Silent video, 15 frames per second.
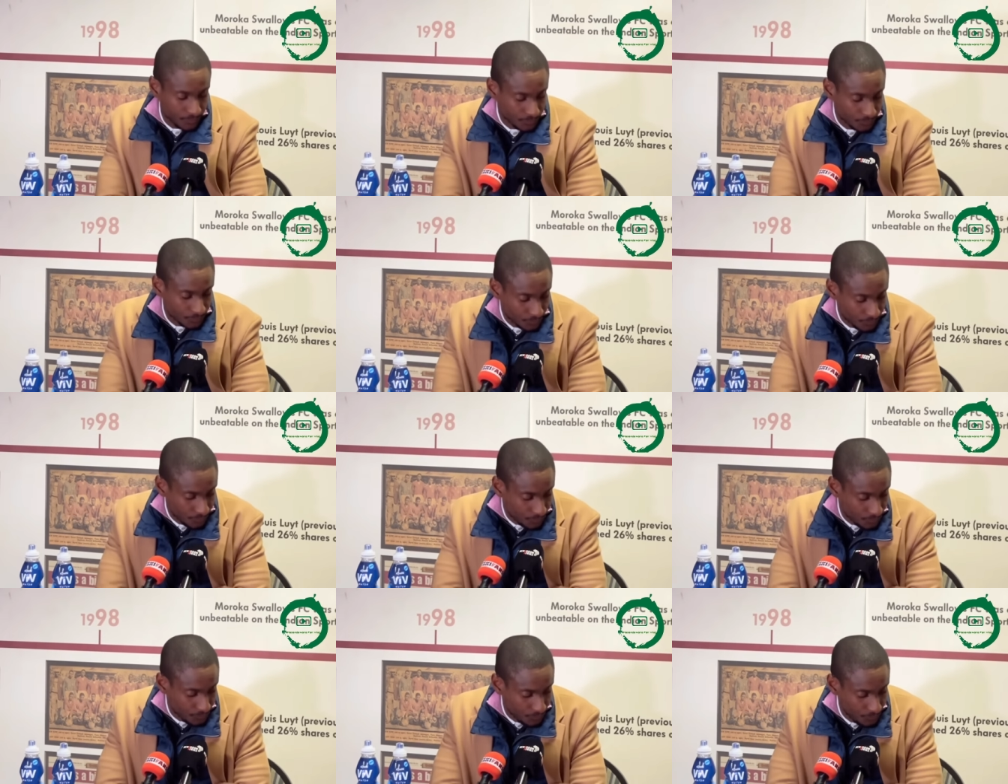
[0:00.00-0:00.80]

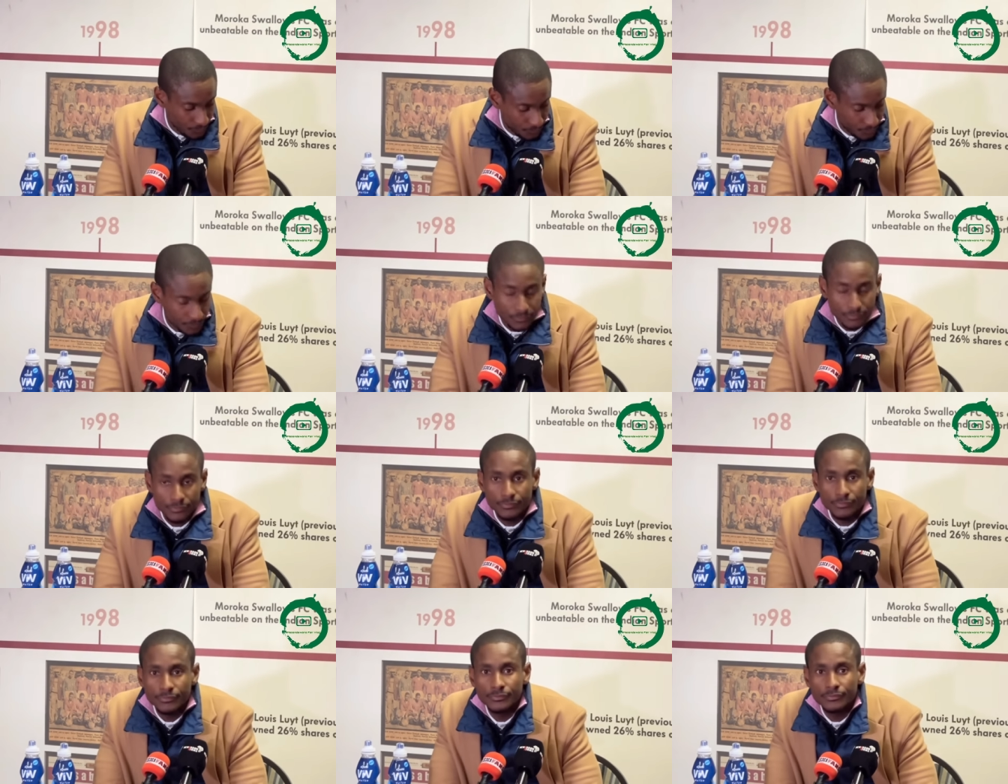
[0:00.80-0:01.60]
Um, you
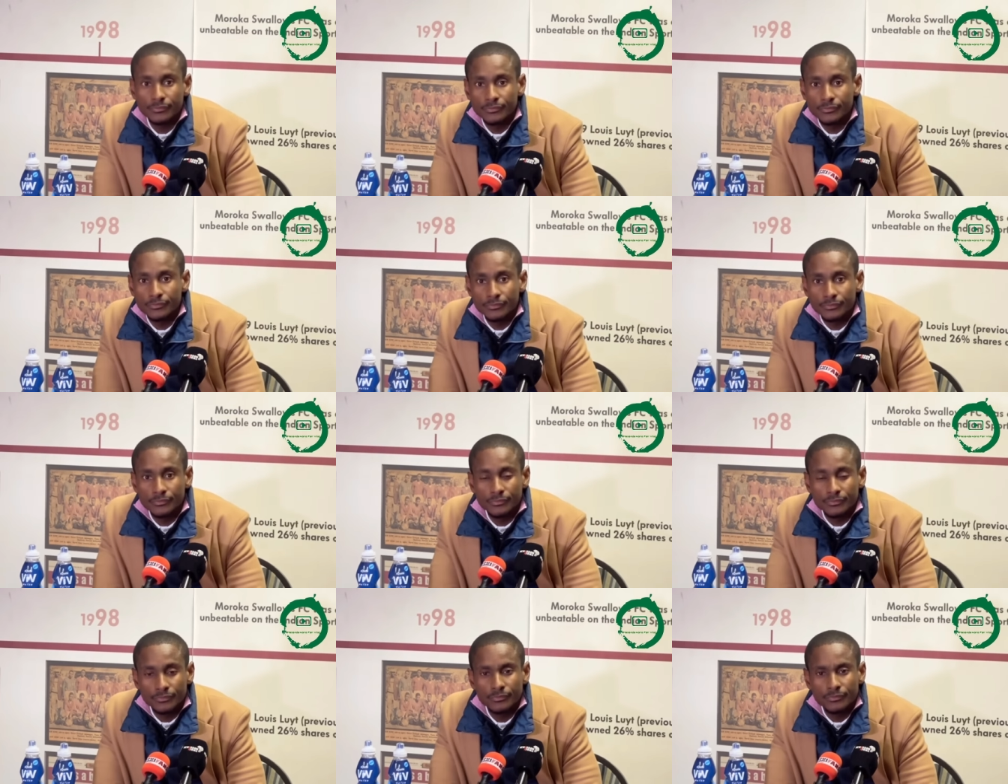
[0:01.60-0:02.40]
maybe also
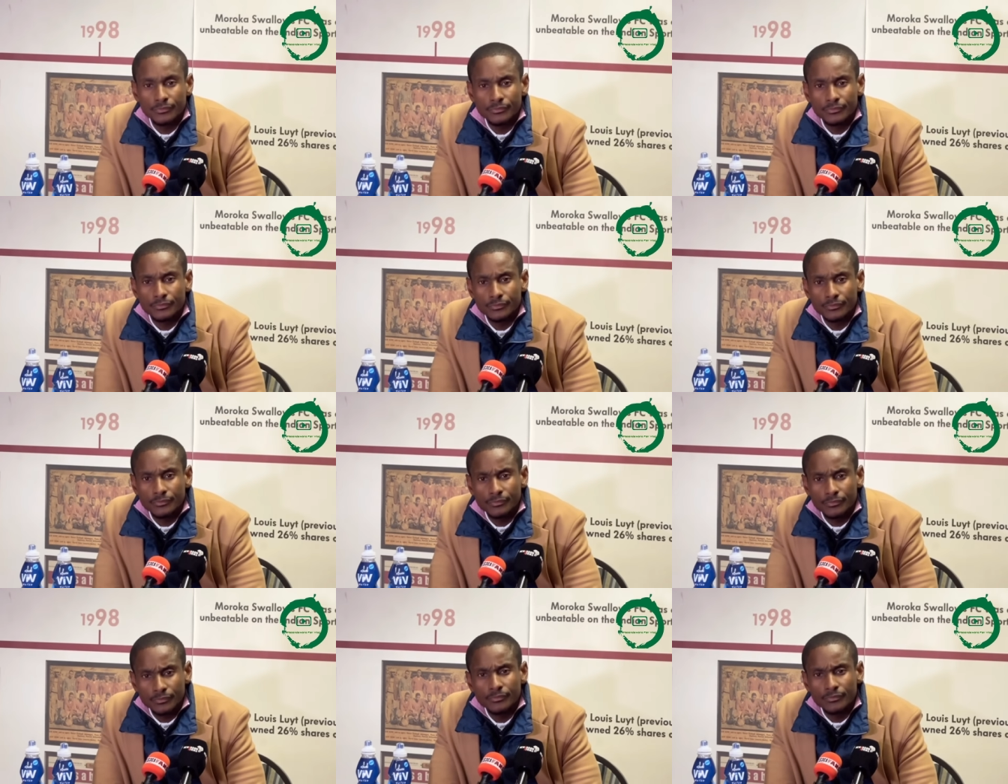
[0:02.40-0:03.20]
just uh, because
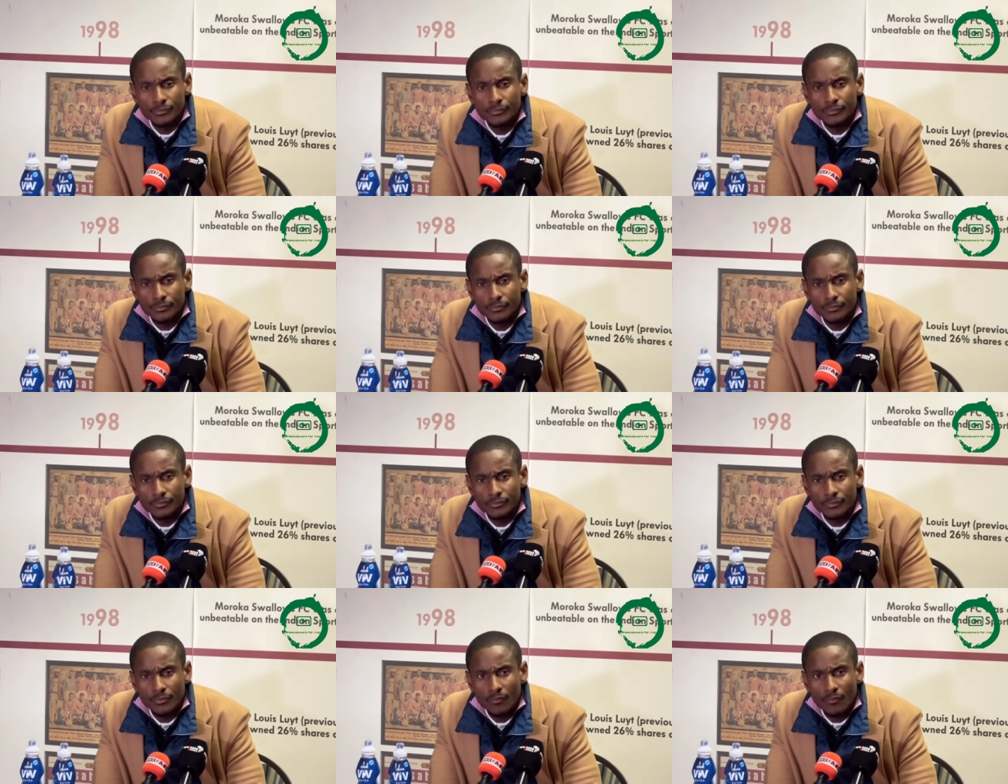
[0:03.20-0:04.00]
of, of
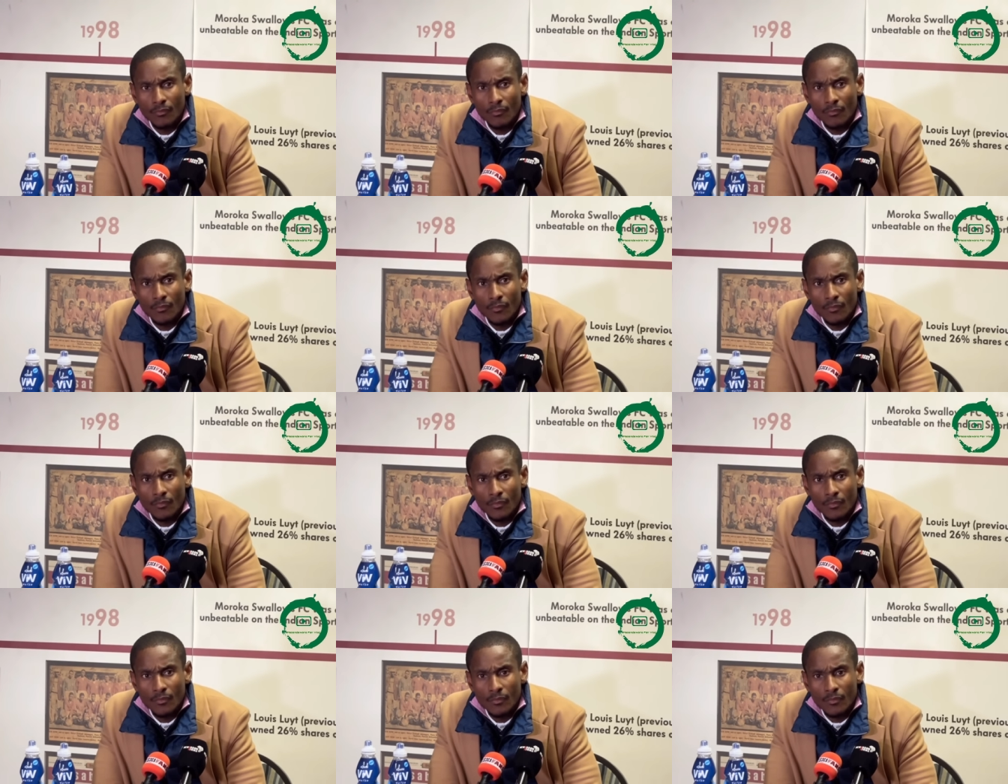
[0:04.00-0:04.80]
the results today, let's
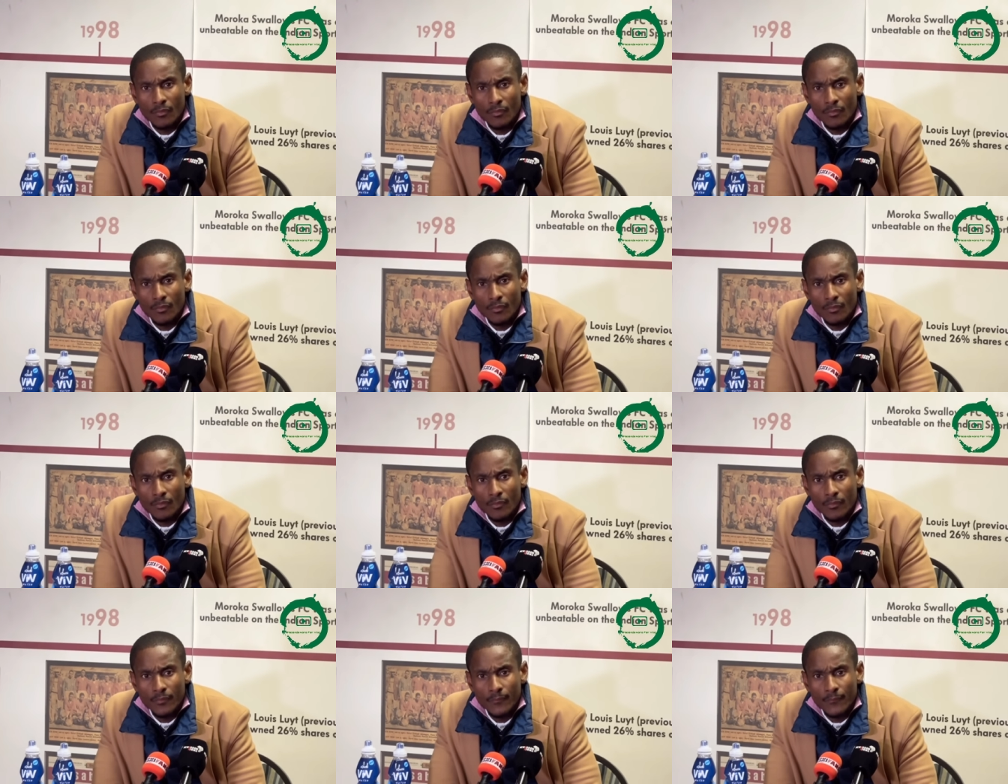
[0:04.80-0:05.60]
just make it
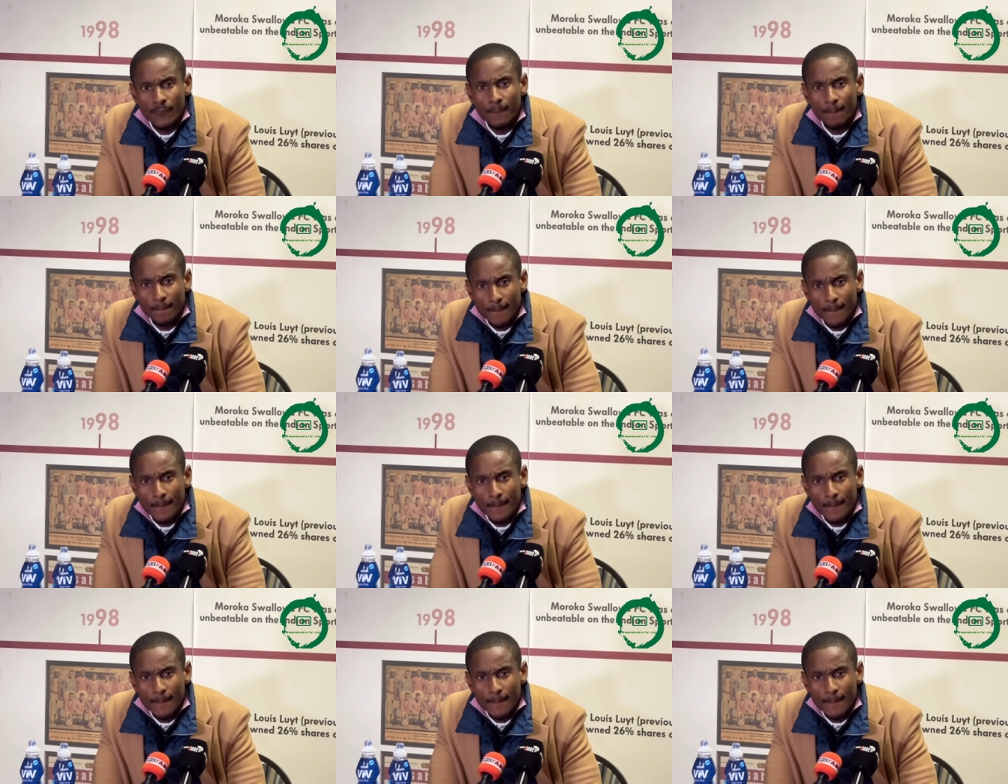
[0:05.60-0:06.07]
less than the,